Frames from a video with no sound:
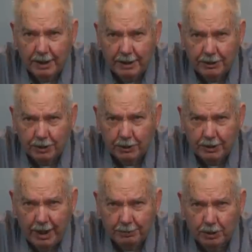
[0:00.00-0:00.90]
in your
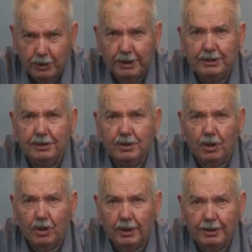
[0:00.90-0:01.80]
neighborhood
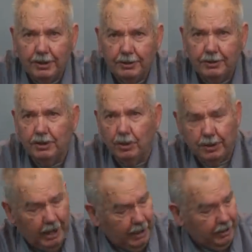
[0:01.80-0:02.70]
or in your
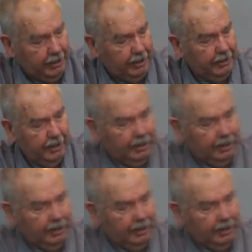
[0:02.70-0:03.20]
locality.